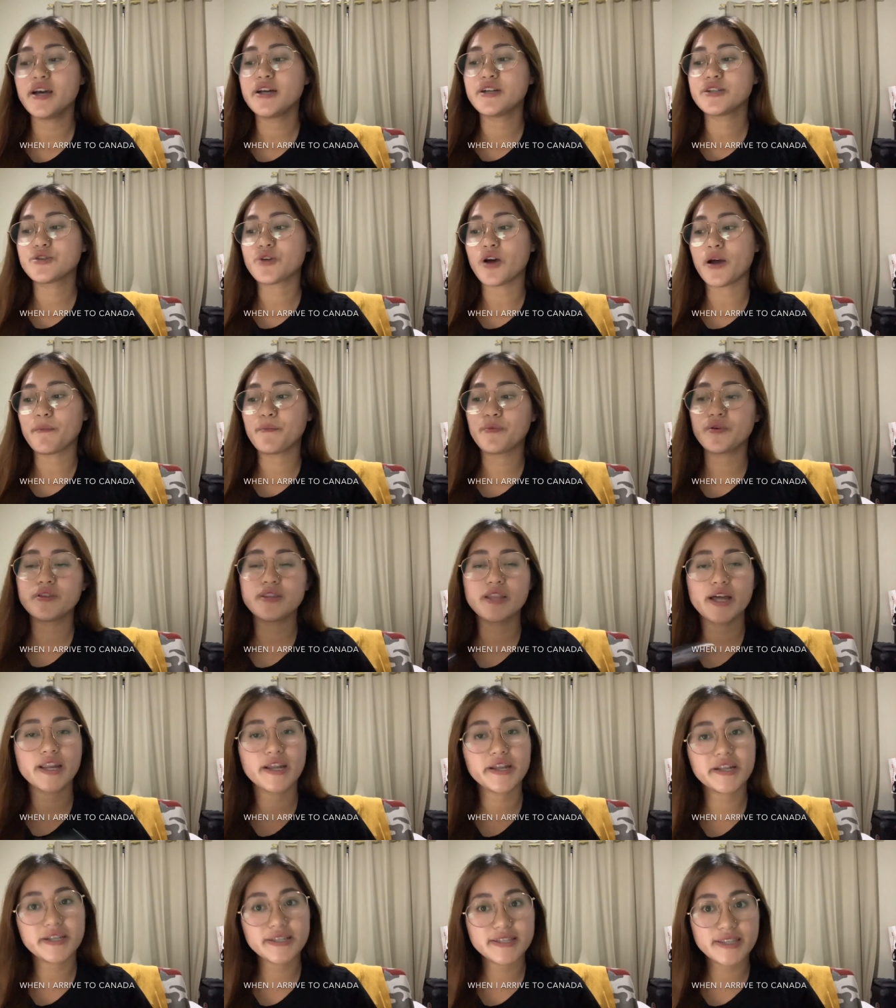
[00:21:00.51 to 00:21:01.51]
So I put
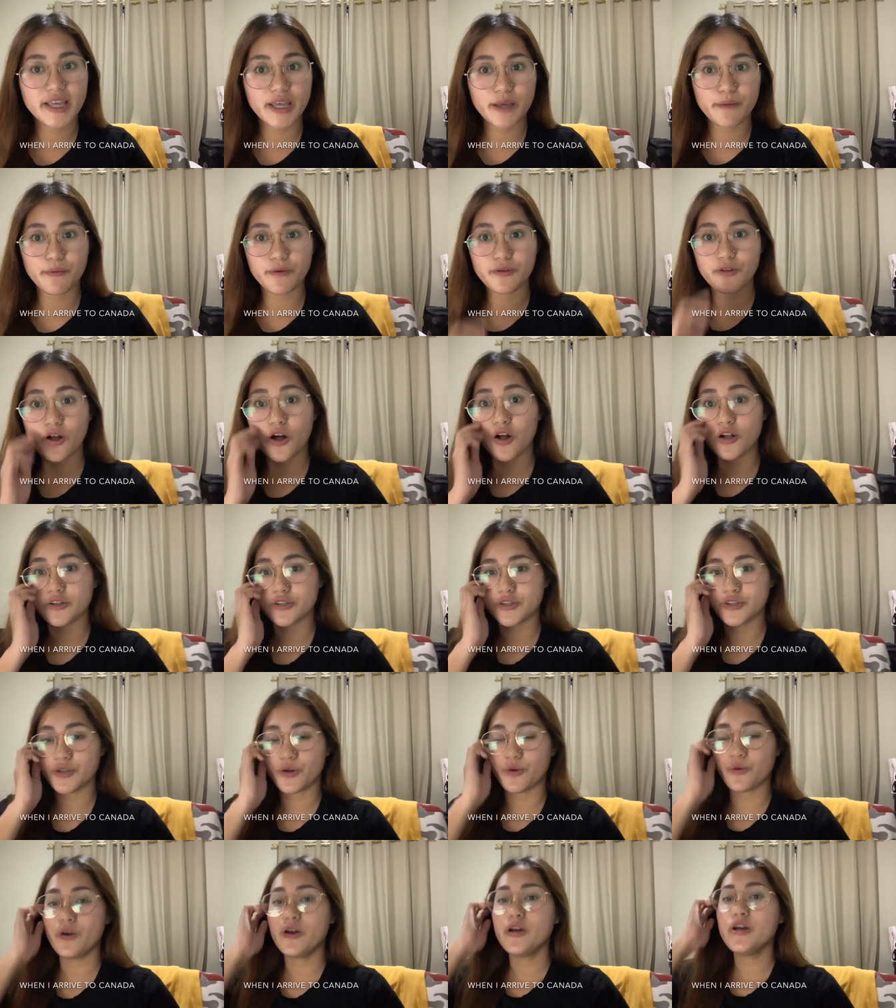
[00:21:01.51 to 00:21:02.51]
that in a table
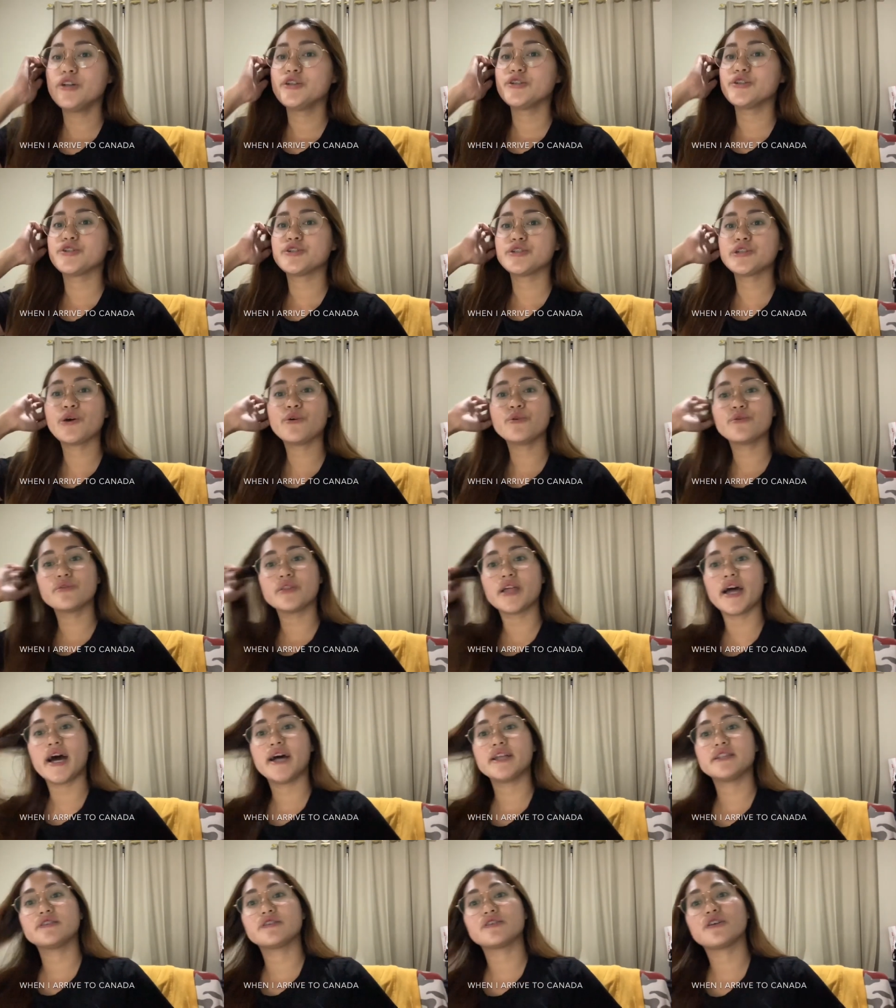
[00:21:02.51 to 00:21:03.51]
also, so
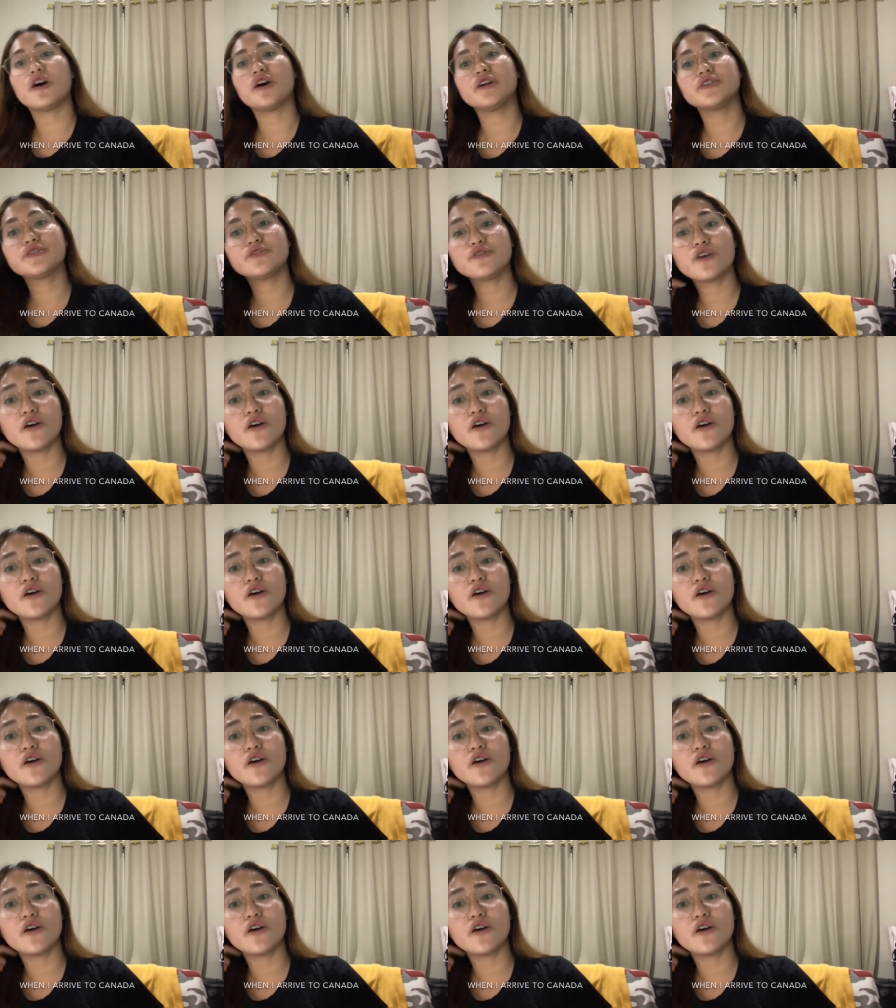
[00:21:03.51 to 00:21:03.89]
that the consul